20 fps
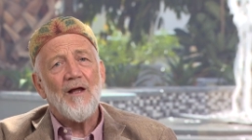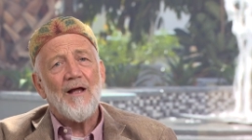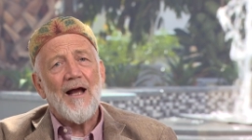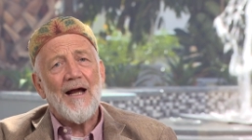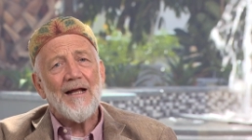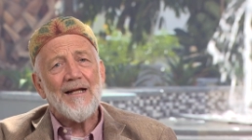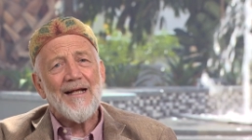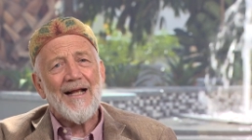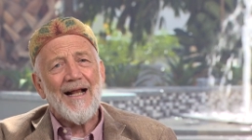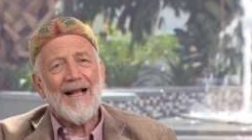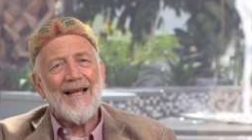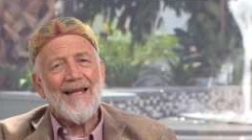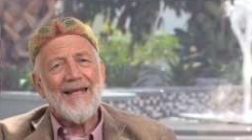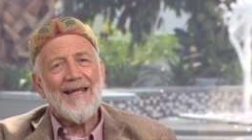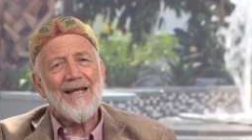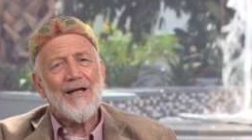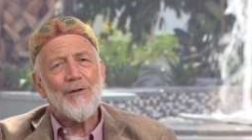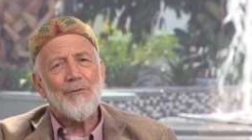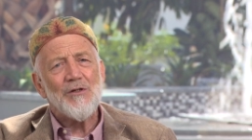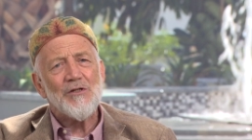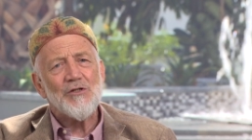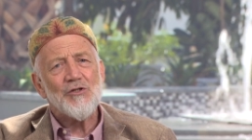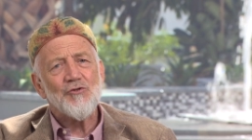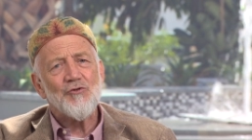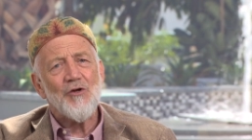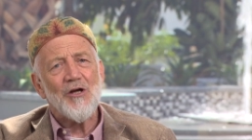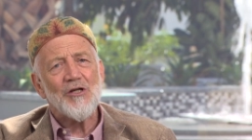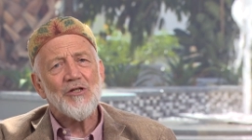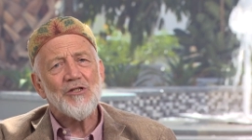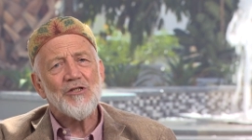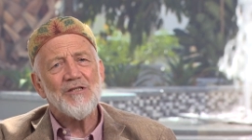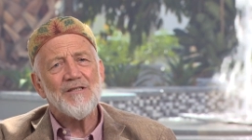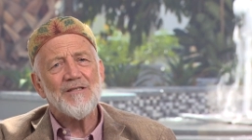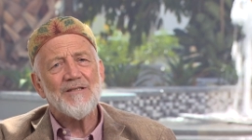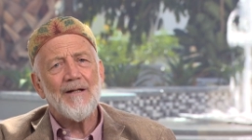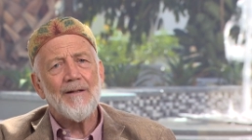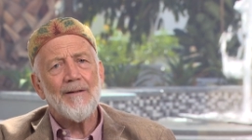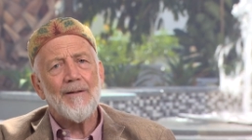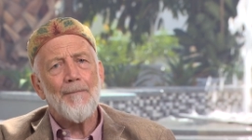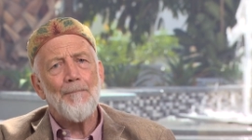and clear instructions
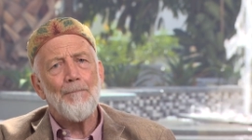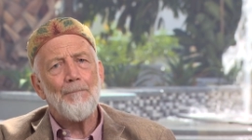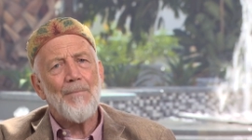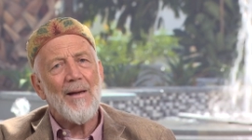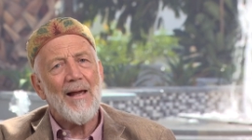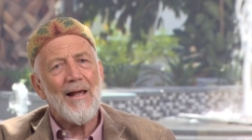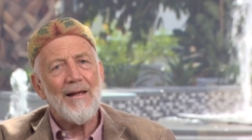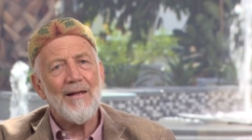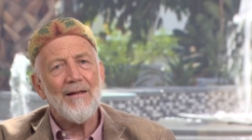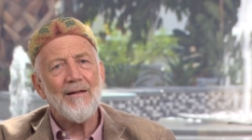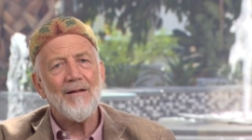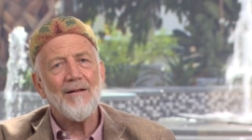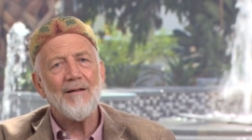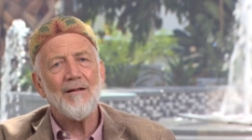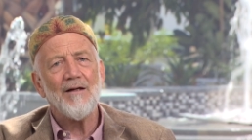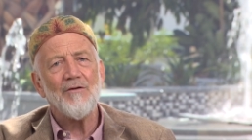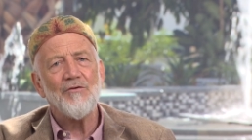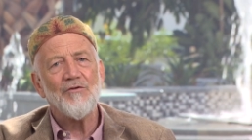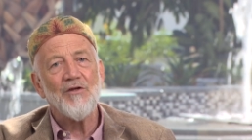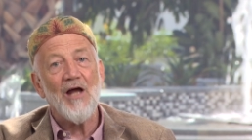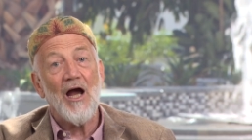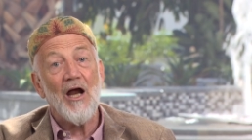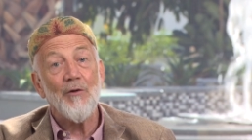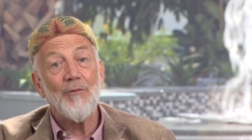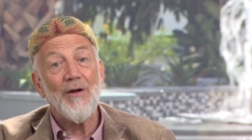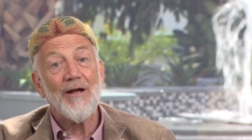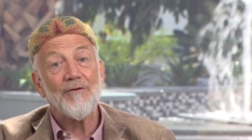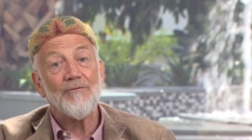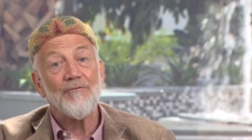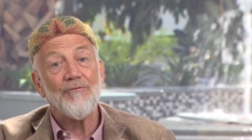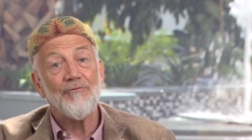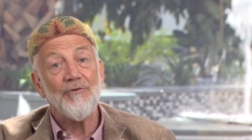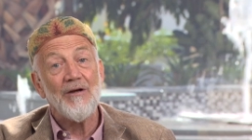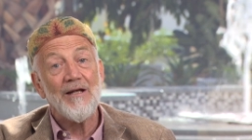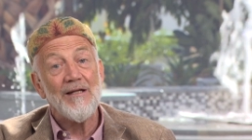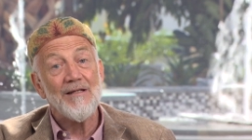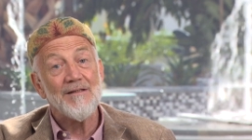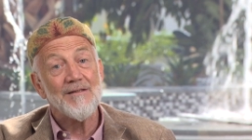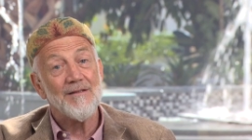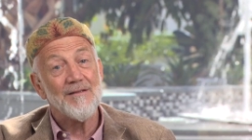in compelling and direct
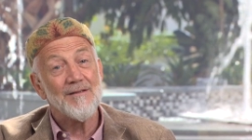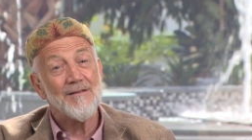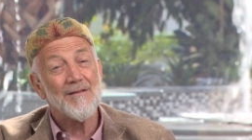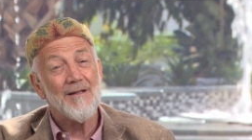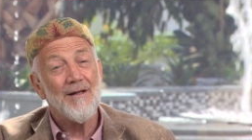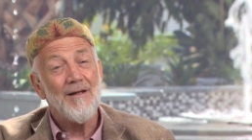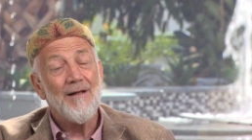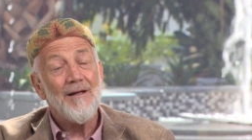phrases